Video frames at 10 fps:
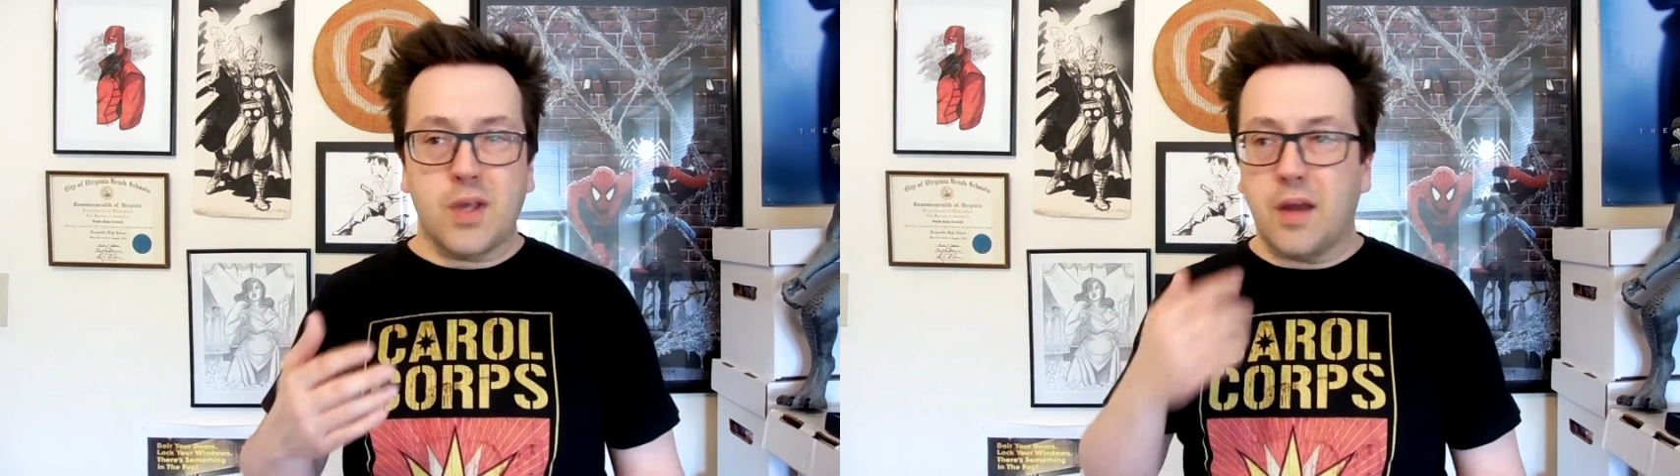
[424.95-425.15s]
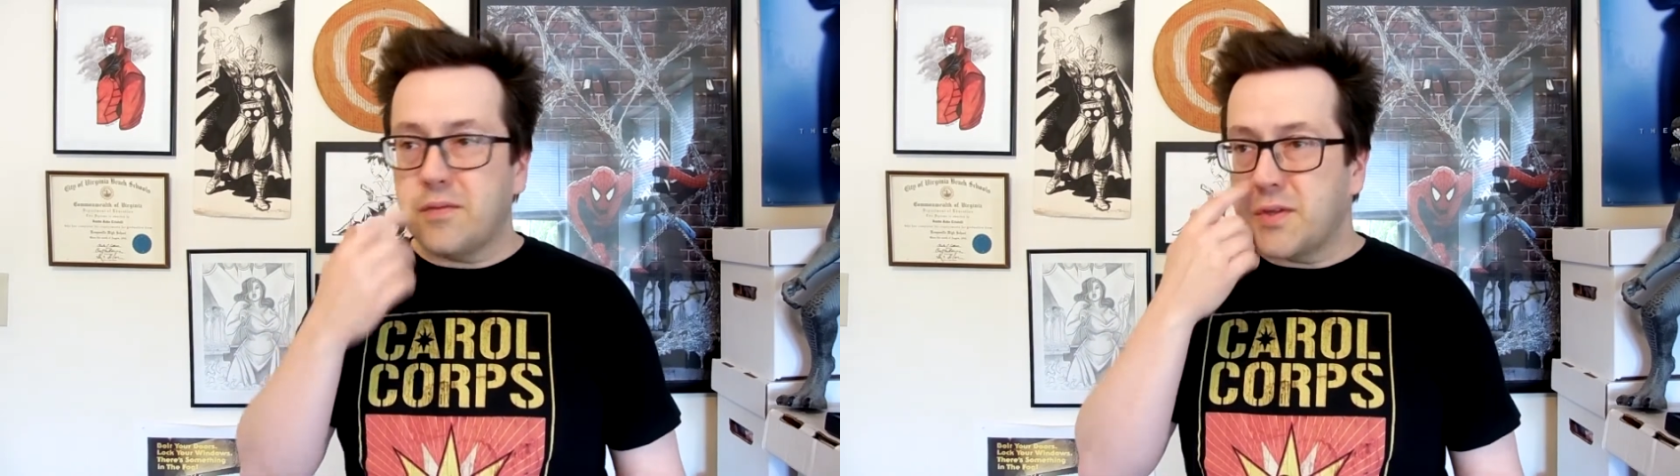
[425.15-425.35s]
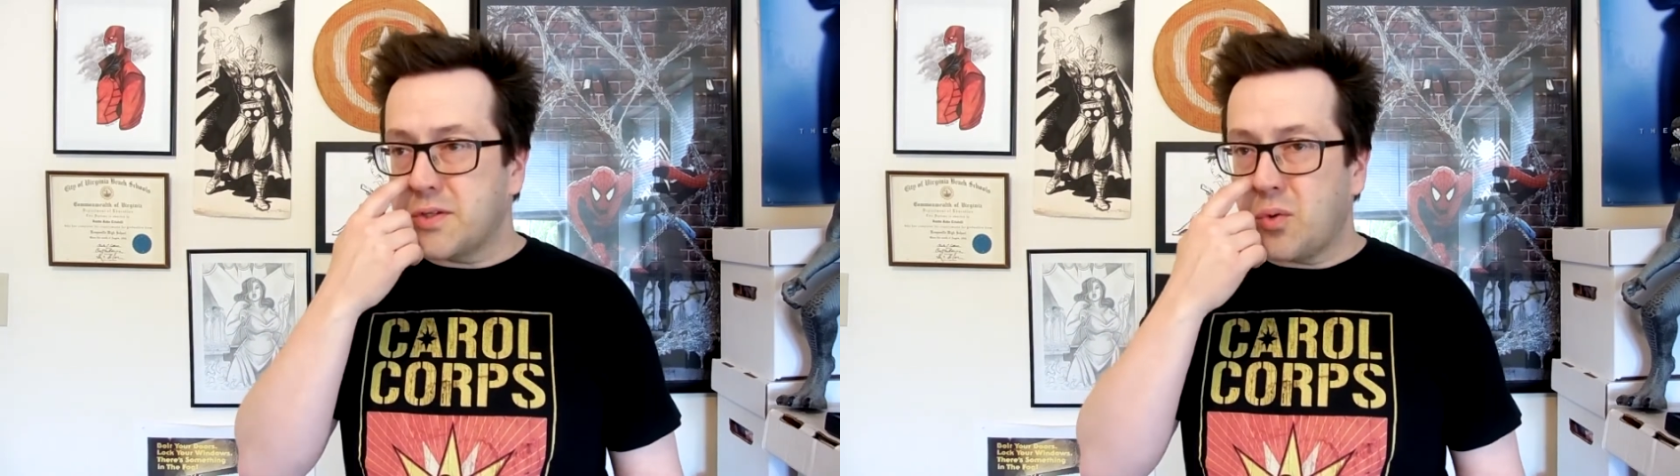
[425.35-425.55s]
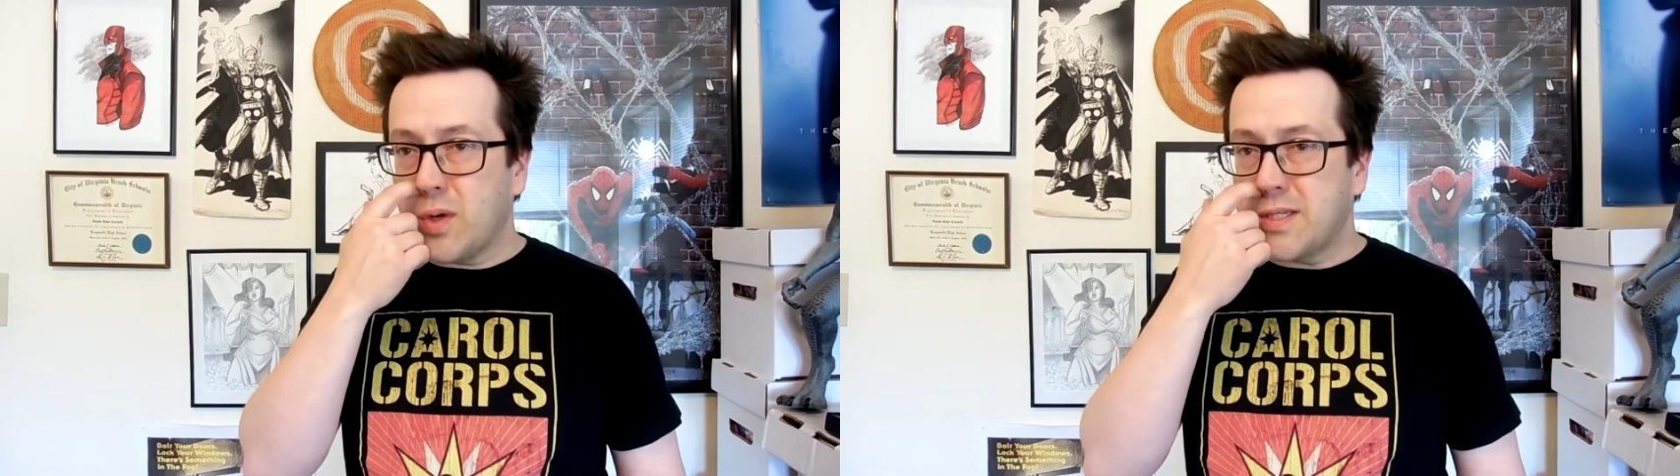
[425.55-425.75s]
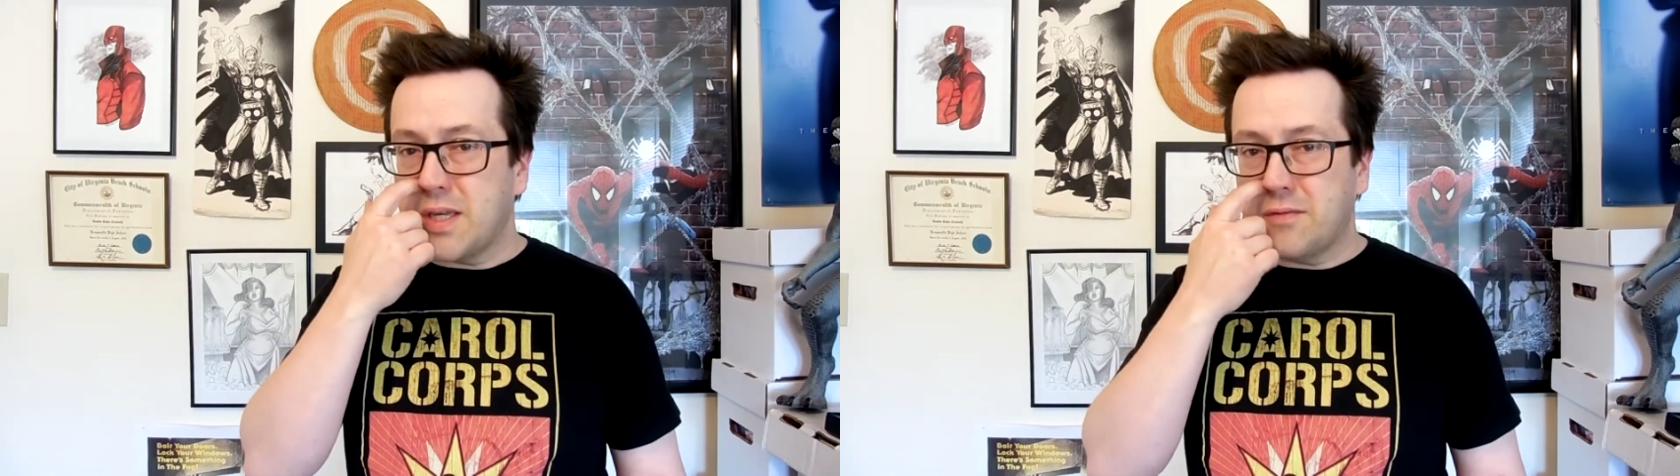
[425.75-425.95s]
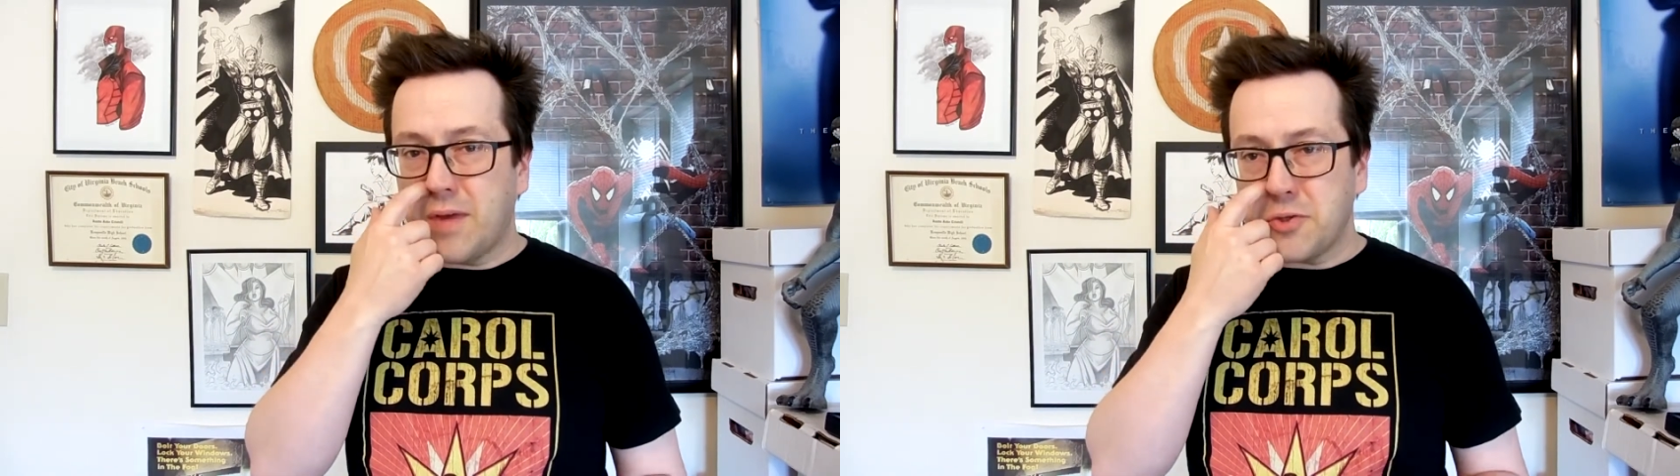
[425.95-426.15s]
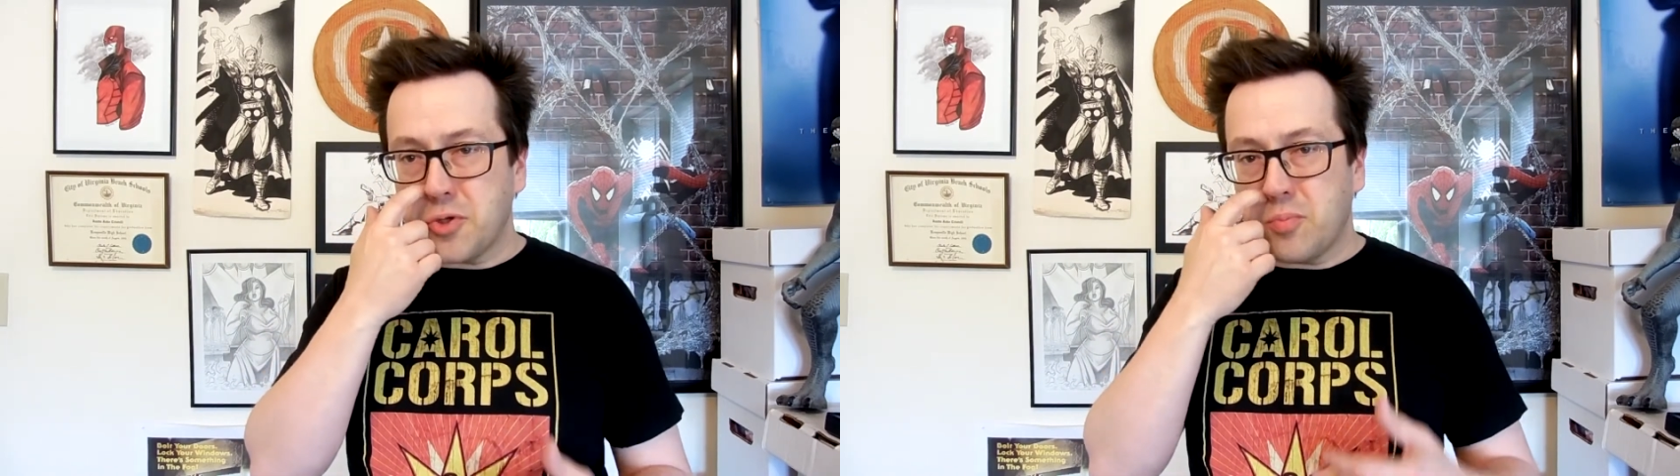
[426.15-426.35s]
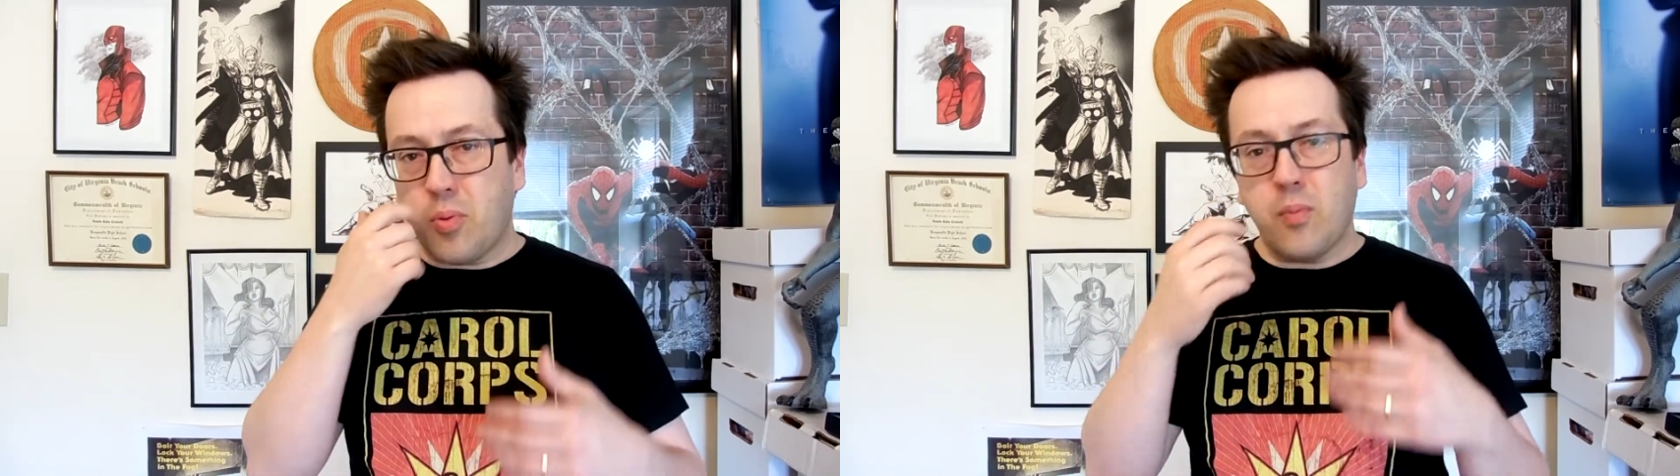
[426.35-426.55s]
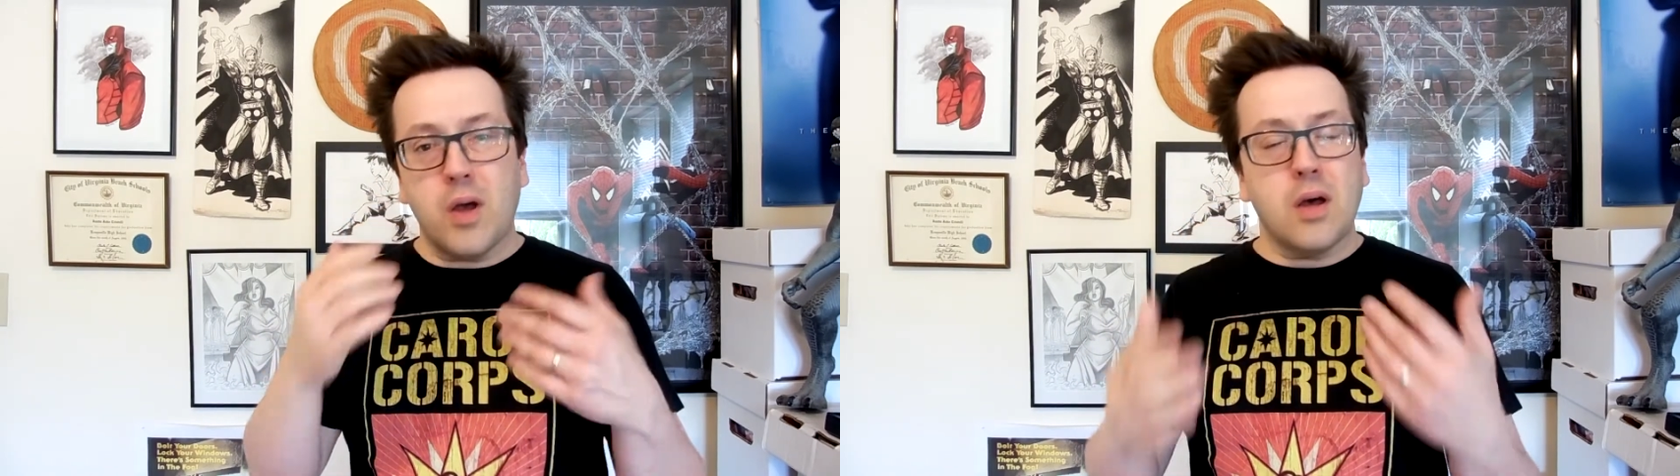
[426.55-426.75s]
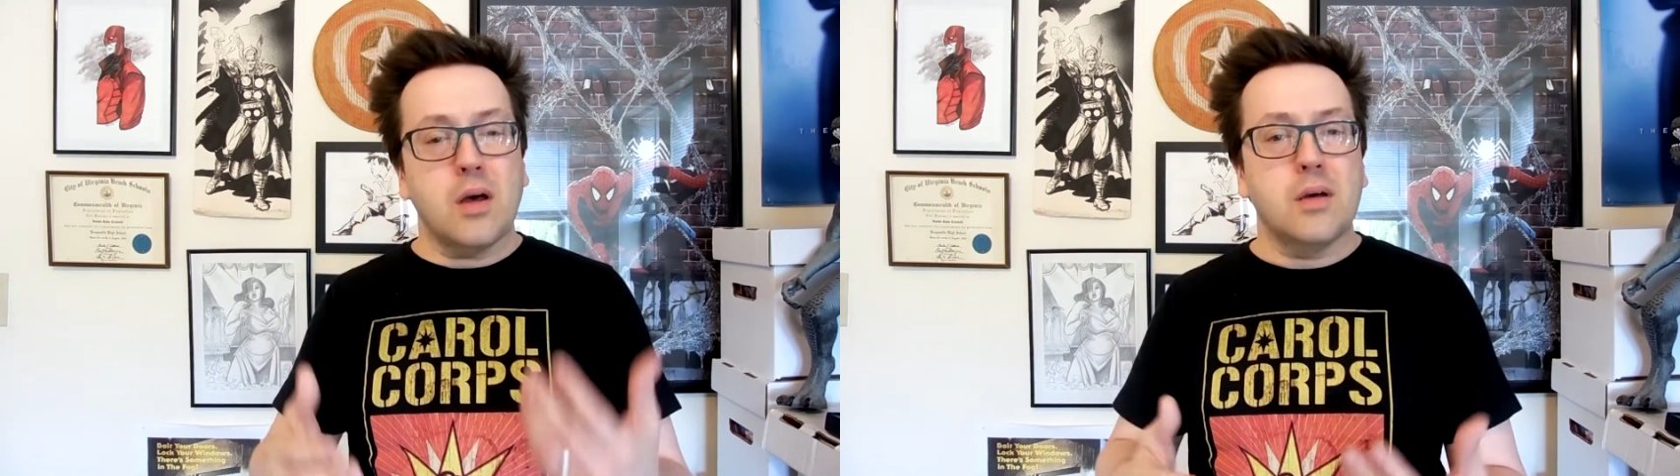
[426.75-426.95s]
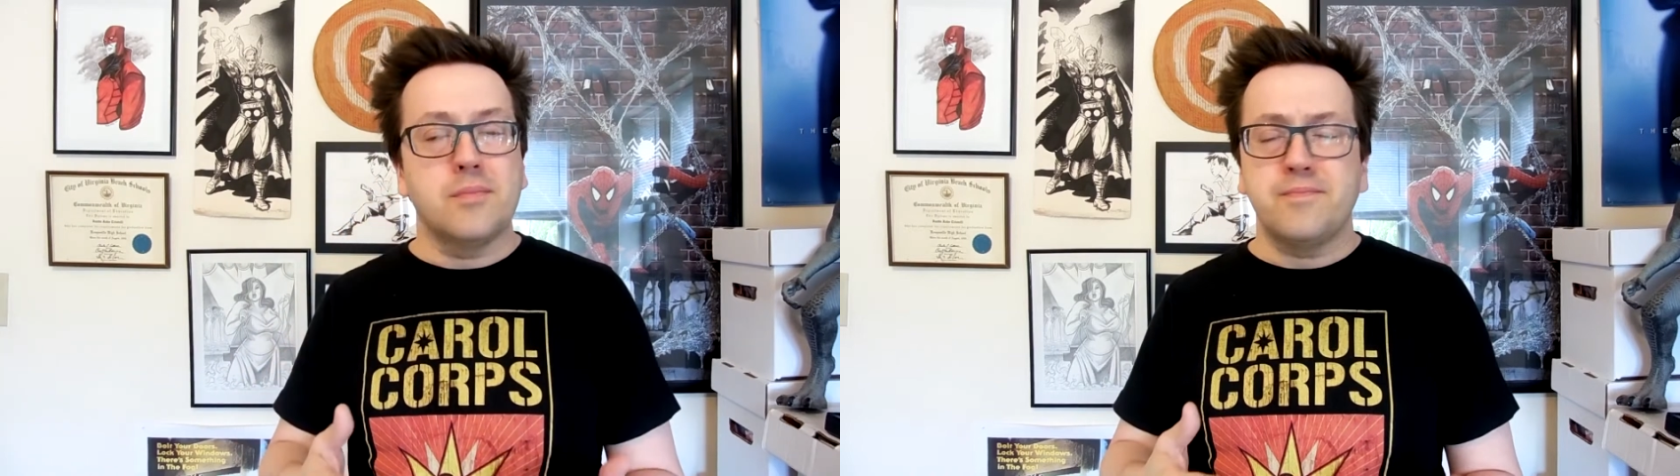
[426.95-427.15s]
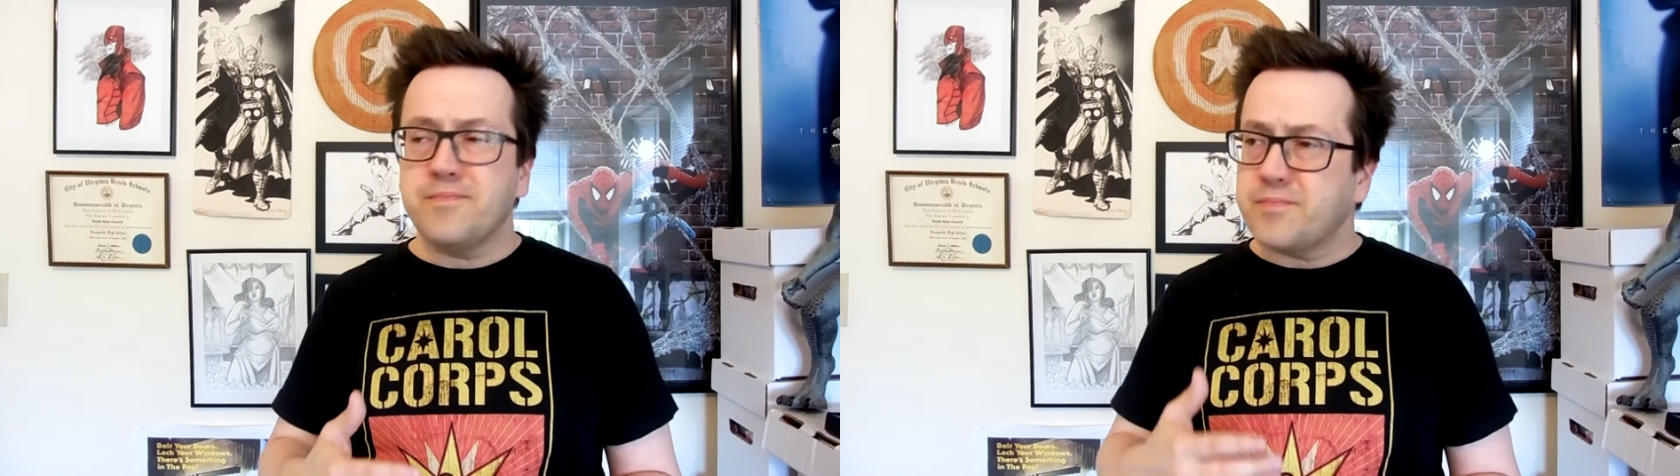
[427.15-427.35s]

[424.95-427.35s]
kind of this crazy adventure plot